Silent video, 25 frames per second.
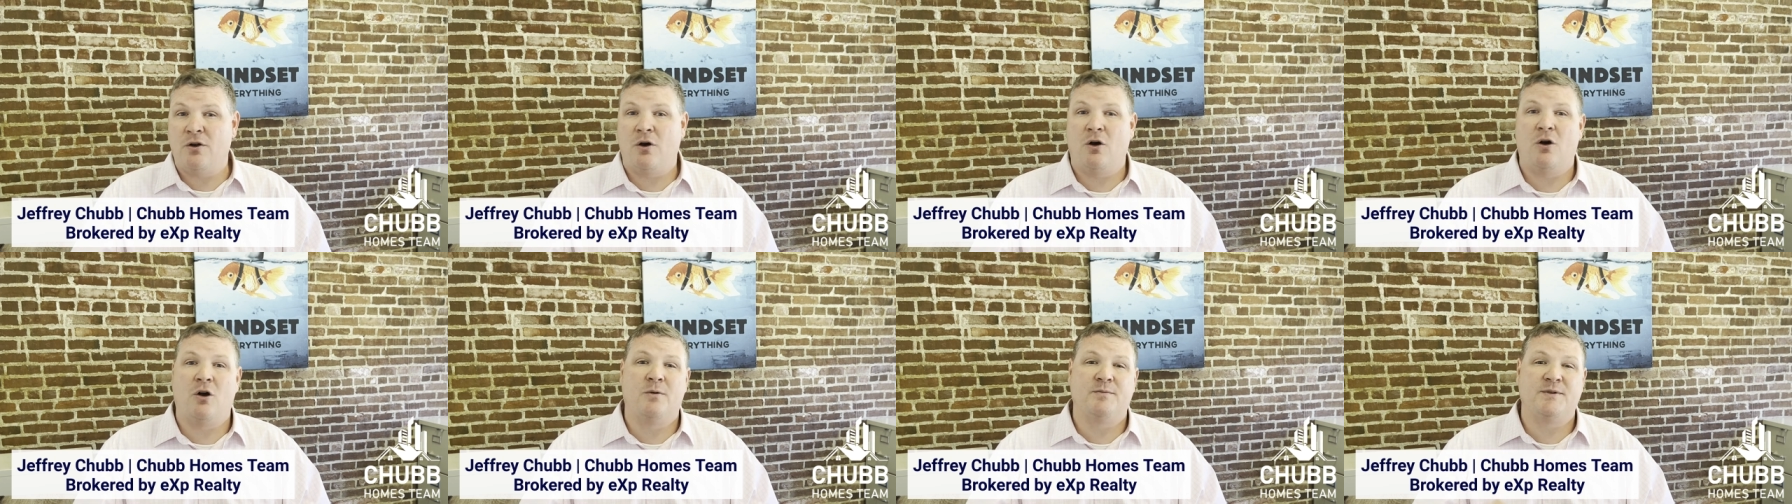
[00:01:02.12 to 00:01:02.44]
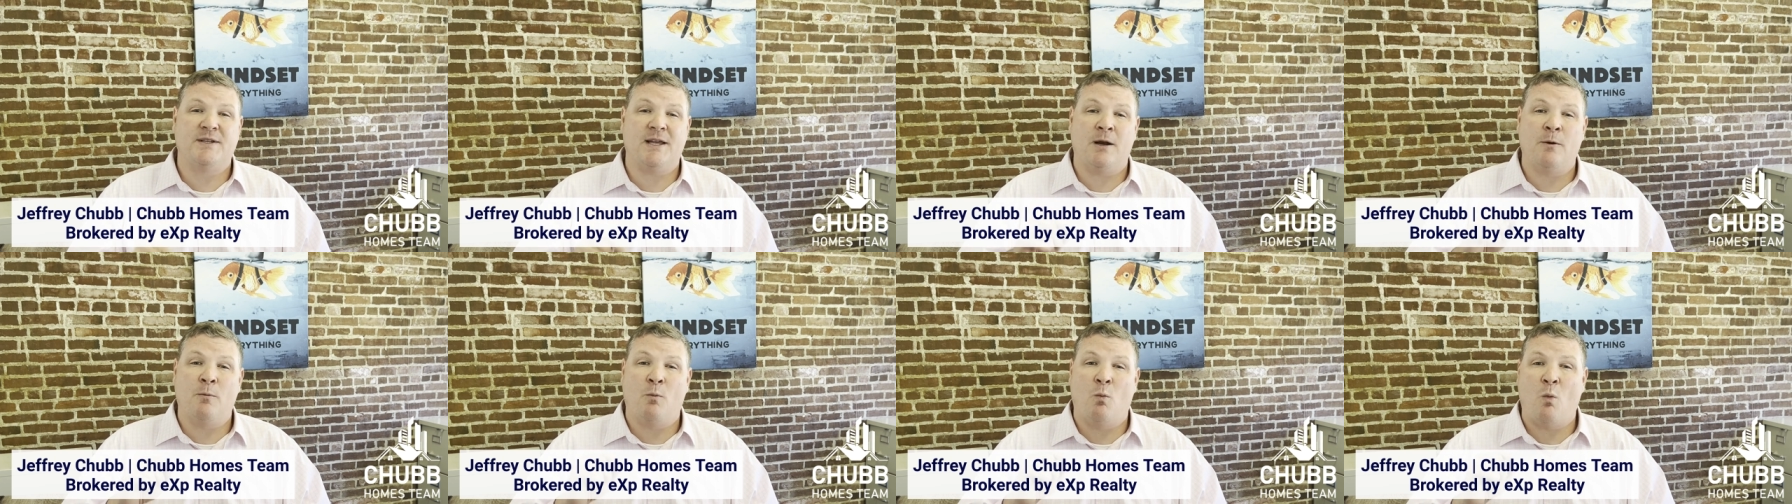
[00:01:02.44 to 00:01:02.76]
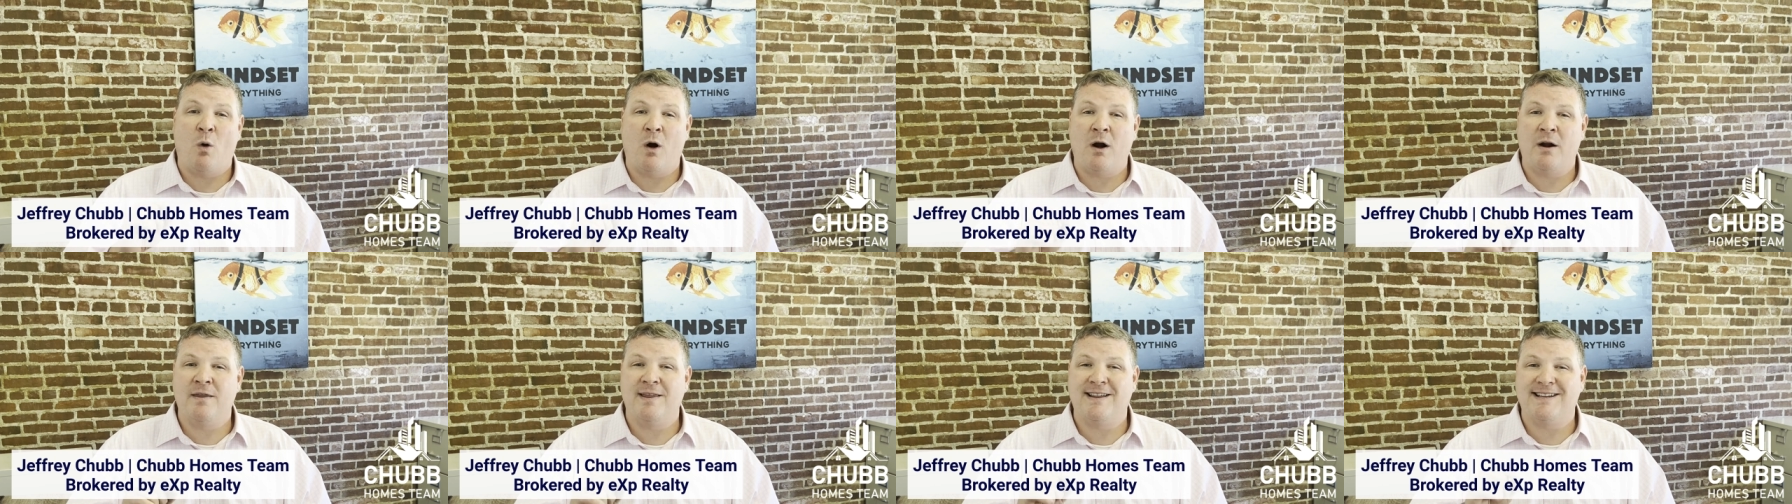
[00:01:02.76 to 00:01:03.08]
homes and am
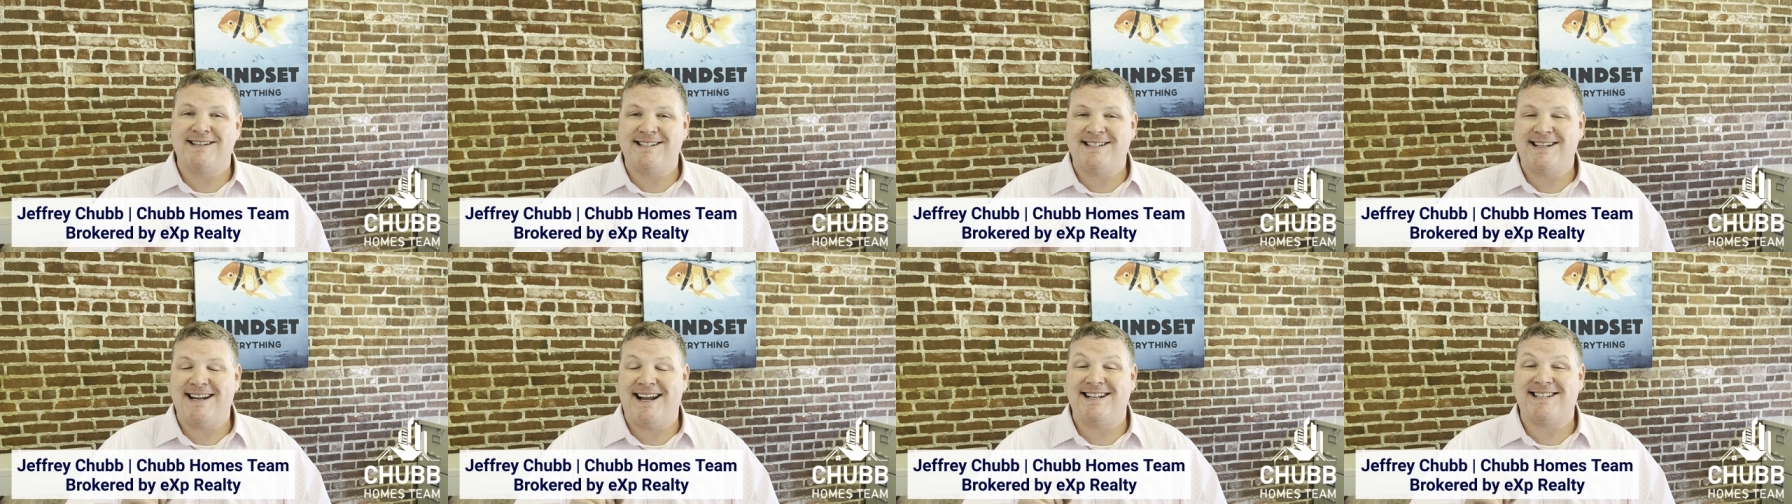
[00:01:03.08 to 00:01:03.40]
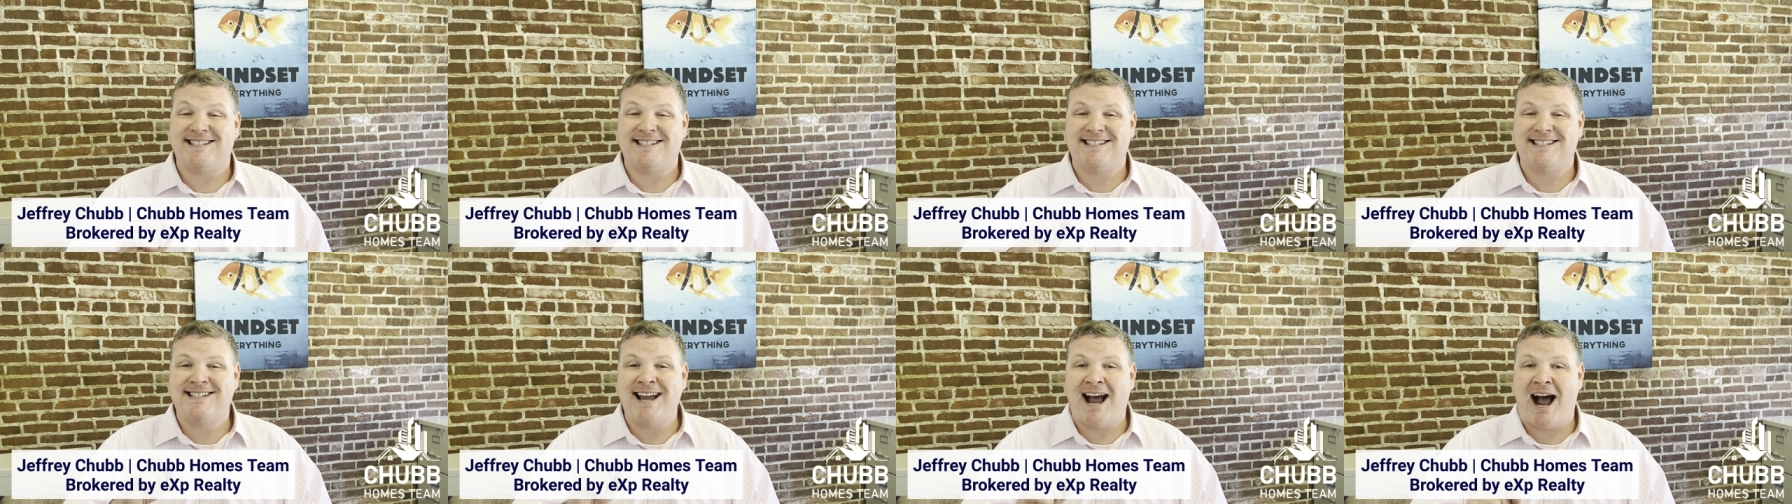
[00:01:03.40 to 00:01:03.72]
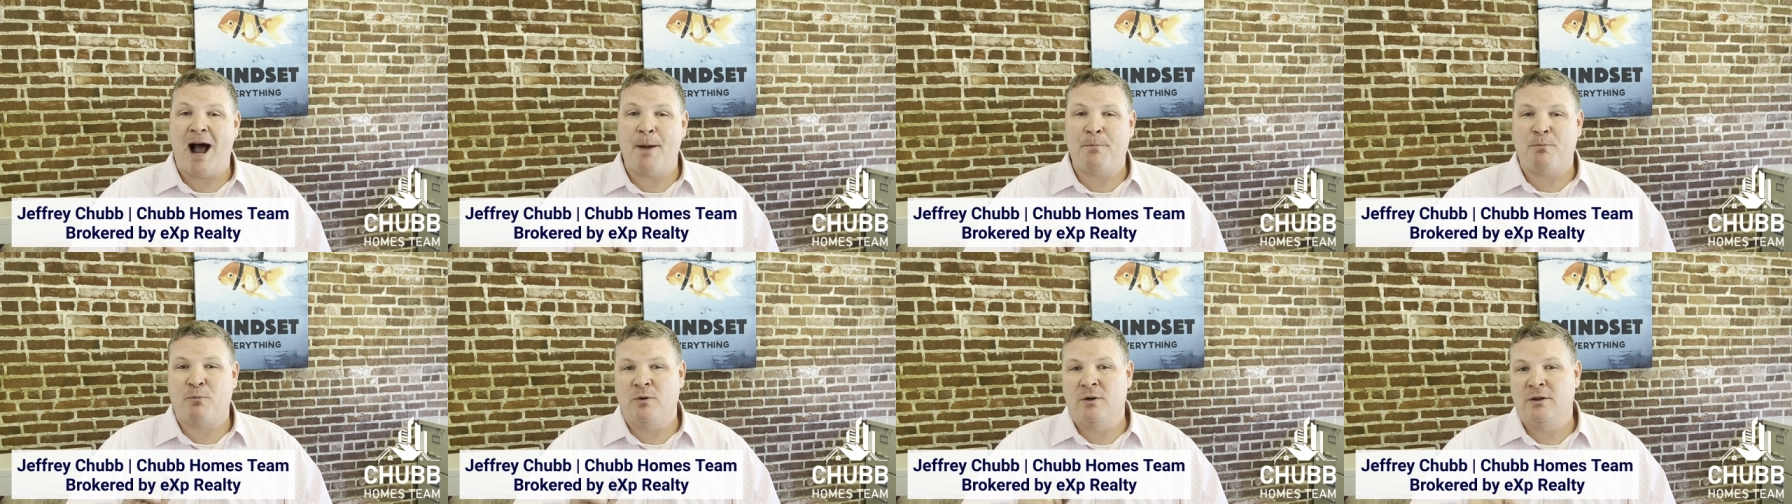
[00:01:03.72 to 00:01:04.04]
one of the state's
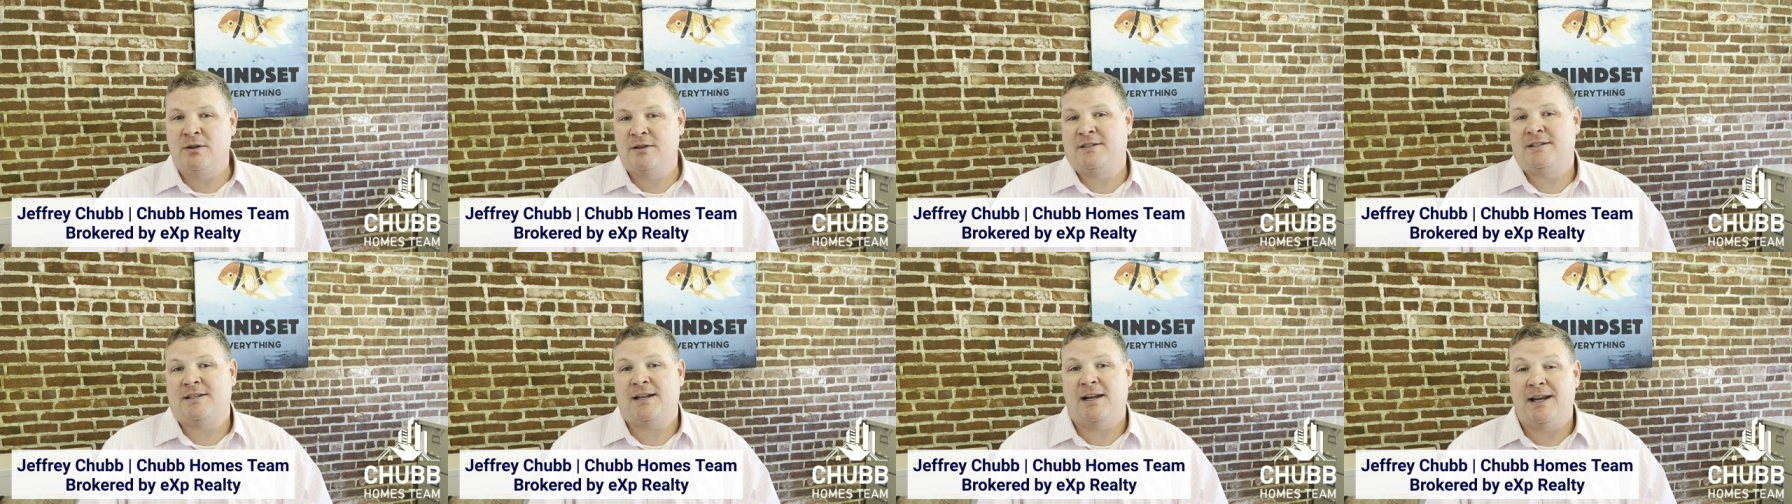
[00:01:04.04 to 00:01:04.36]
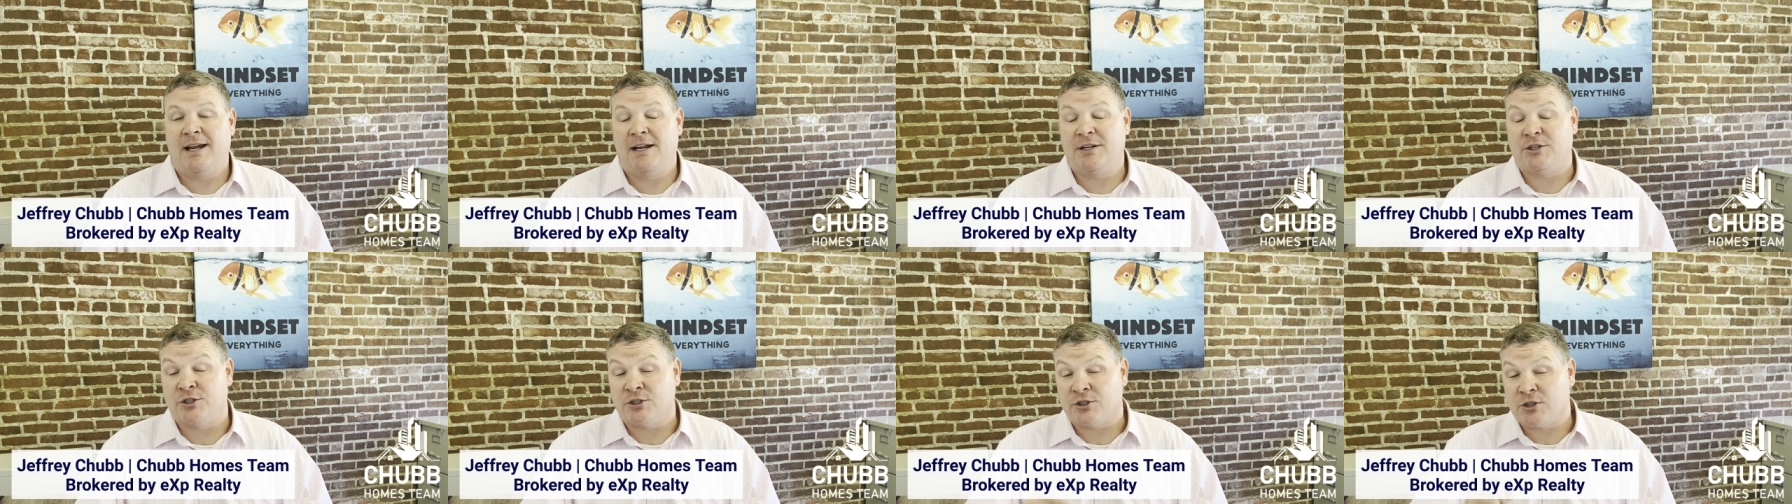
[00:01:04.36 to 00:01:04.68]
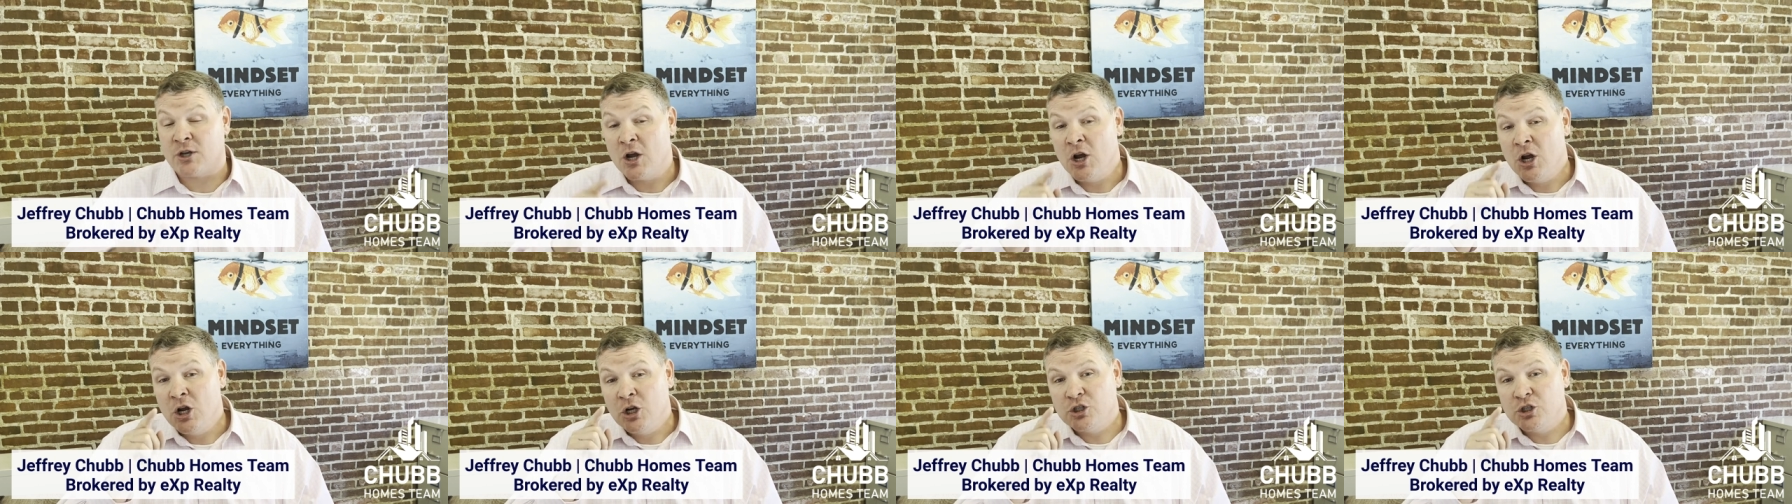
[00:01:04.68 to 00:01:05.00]
top real estate agents.